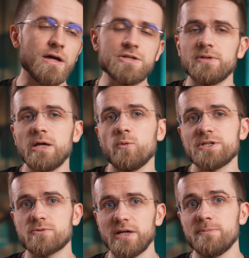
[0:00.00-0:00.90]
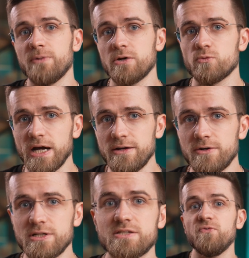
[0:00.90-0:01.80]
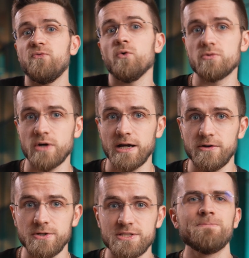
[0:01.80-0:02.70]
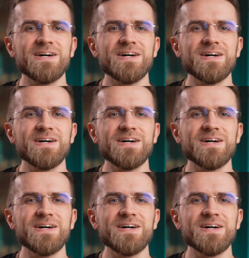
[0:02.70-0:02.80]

Originally, it was created by writers for writers,